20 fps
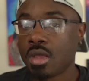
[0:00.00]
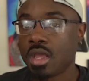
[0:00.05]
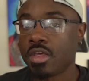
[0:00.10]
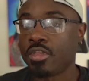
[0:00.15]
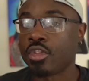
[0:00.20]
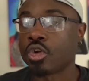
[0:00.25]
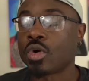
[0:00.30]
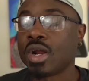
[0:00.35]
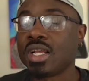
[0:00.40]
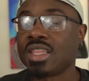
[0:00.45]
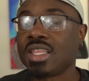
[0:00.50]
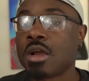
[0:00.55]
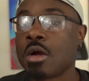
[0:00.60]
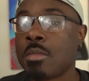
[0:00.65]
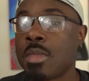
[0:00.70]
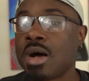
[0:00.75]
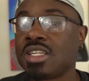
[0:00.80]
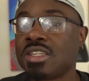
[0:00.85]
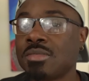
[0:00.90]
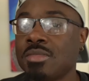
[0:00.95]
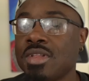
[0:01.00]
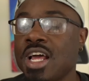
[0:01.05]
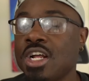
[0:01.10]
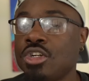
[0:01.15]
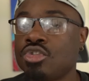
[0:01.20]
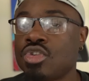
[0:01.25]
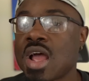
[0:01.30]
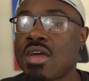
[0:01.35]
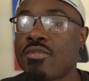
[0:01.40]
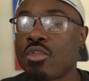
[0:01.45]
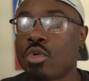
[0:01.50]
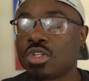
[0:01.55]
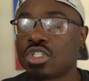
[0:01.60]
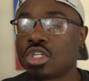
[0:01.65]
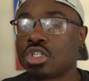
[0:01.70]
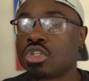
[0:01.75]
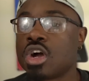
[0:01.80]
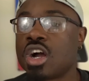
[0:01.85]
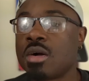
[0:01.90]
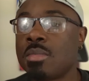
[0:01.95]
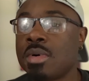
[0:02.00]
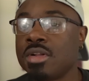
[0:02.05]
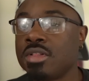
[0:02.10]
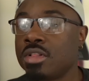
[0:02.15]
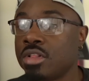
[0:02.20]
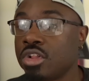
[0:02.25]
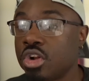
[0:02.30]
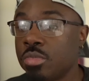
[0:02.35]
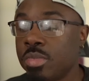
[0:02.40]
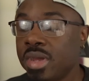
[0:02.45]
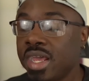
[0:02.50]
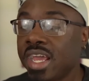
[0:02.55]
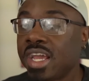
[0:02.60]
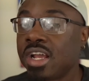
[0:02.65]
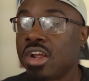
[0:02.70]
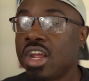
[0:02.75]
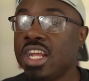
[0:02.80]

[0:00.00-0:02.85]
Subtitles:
And the great thing about some of that traffic, which we'll talk about in a little bit,